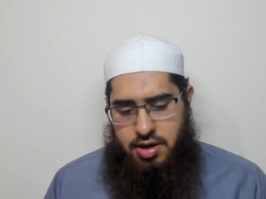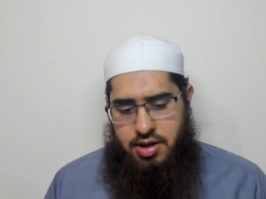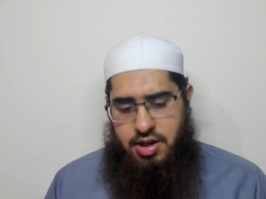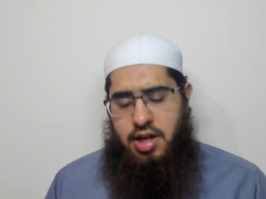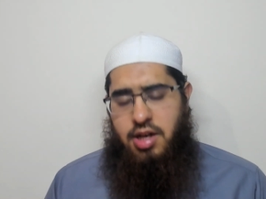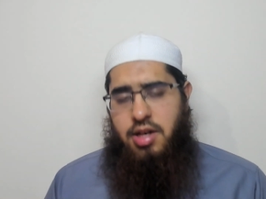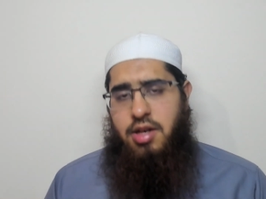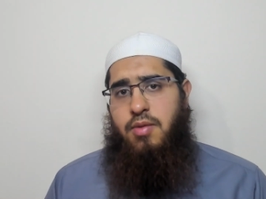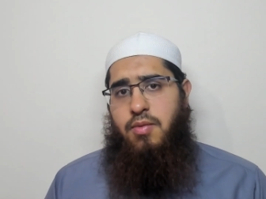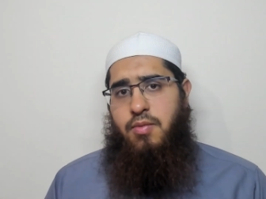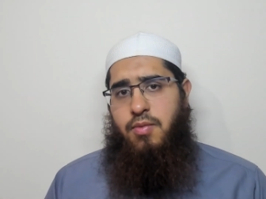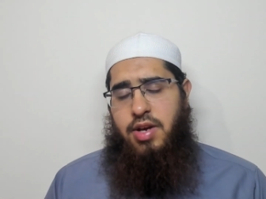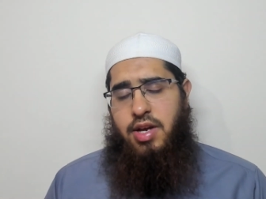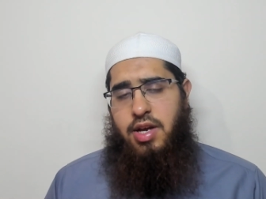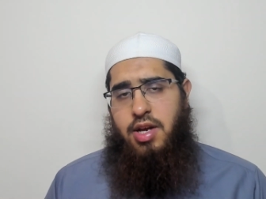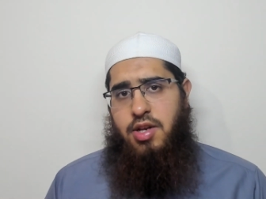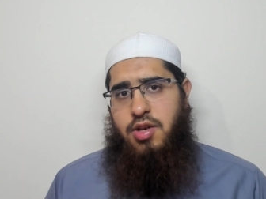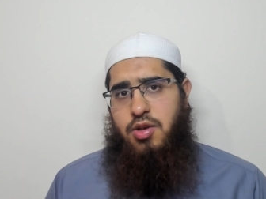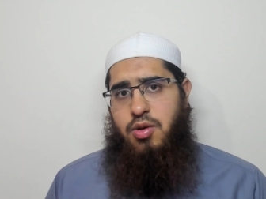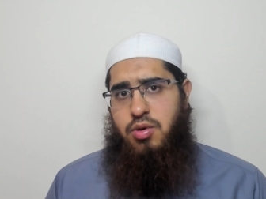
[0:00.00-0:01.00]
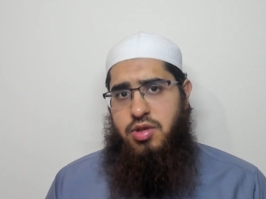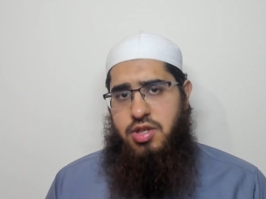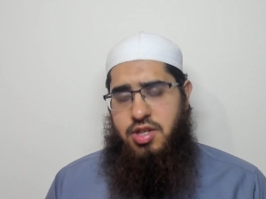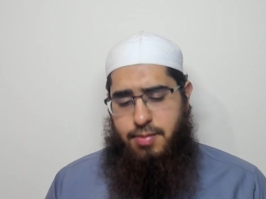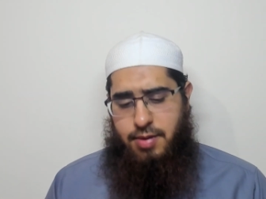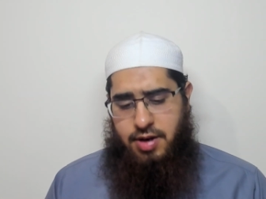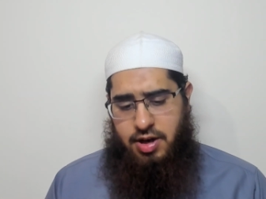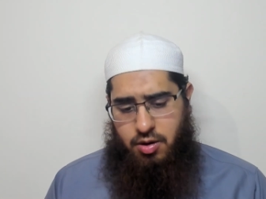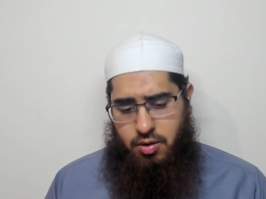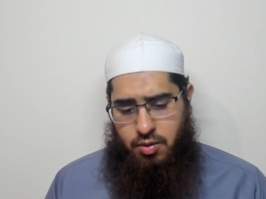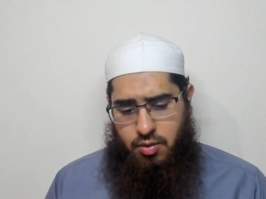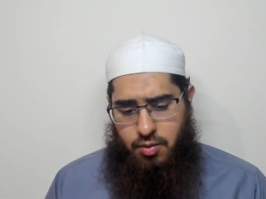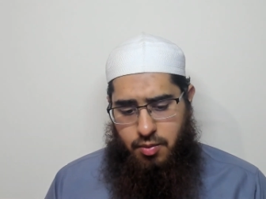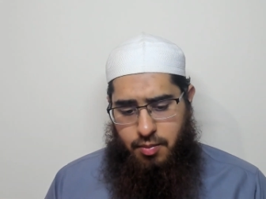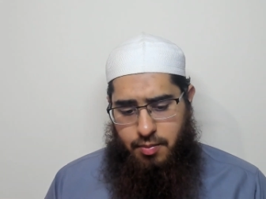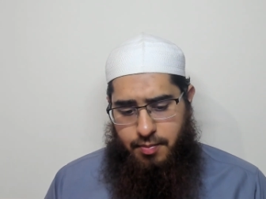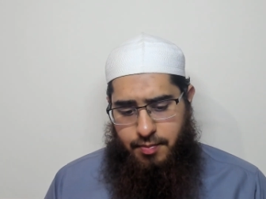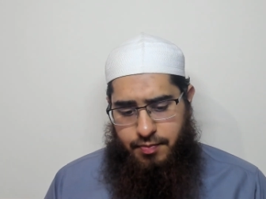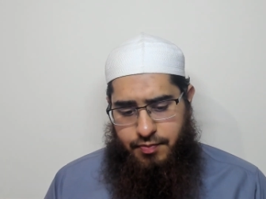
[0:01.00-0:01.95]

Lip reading: Then we talked about